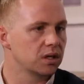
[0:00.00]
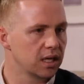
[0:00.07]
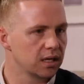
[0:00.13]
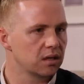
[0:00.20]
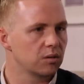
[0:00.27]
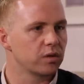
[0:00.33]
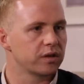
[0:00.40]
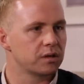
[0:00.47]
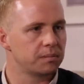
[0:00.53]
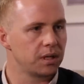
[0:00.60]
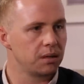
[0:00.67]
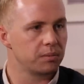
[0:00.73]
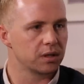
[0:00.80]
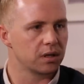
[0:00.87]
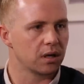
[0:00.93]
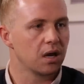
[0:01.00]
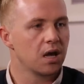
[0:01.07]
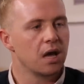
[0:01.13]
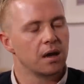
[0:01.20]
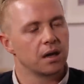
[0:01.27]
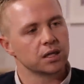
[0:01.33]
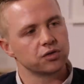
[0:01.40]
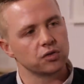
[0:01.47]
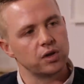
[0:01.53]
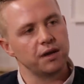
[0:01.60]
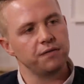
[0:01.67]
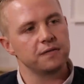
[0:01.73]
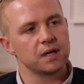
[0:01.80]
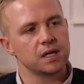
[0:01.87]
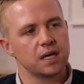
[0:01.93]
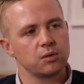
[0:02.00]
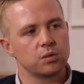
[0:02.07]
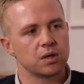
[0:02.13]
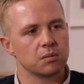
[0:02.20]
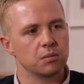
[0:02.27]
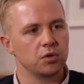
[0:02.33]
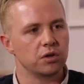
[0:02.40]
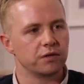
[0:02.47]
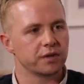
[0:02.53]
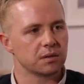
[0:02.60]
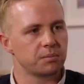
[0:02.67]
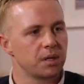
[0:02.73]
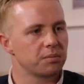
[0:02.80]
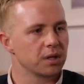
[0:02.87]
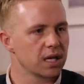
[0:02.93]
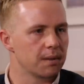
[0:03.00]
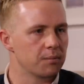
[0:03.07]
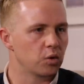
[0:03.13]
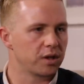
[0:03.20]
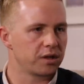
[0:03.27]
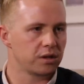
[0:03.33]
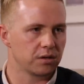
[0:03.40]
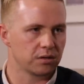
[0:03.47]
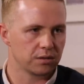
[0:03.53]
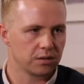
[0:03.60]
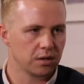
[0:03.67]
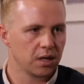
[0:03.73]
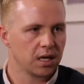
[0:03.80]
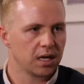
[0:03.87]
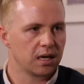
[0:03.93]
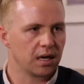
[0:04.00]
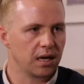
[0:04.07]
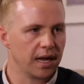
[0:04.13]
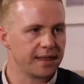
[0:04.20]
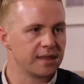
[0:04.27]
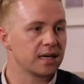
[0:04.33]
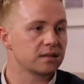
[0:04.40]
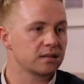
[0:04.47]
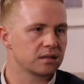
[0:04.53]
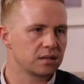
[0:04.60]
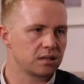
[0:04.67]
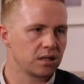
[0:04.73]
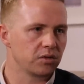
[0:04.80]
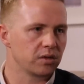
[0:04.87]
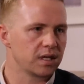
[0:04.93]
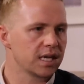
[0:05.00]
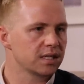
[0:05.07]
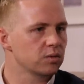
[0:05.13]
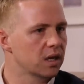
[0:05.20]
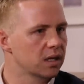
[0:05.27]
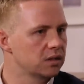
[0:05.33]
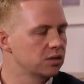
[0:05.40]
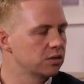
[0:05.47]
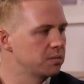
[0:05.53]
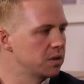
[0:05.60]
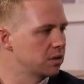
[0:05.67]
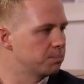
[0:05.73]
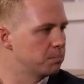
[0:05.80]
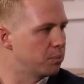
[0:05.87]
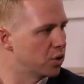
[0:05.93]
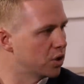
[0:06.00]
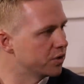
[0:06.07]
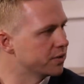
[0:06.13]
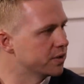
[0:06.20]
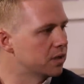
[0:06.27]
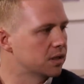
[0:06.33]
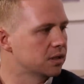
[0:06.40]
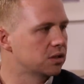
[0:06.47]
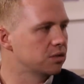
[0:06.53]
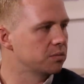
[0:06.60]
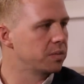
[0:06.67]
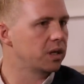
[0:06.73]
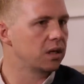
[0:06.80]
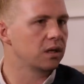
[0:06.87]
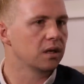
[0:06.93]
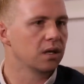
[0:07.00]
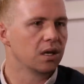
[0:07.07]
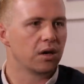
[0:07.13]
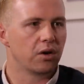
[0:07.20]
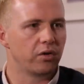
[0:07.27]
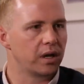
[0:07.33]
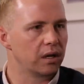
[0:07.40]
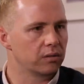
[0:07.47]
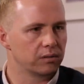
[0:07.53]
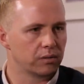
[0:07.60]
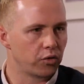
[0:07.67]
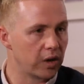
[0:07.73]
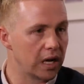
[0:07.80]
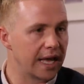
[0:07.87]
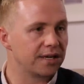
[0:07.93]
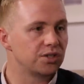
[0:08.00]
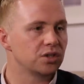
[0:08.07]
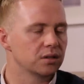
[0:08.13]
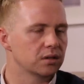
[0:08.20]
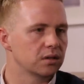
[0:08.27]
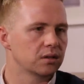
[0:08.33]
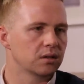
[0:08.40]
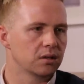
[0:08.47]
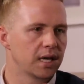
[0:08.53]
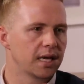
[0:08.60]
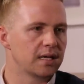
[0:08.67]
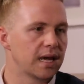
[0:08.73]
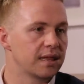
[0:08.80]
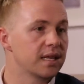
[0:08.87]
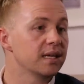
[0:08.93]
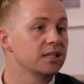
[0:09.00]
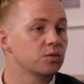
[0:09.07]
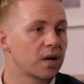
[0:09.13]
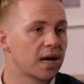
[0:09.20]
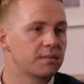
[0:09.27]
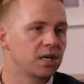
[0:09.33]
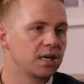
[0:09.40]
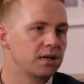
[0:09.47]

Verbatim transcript: you're connecting with the people there. So if the network moves, the people come with you. Mm. Uh, and that's the secret. That's why it should be personal, it should be re relational. And, and that's where I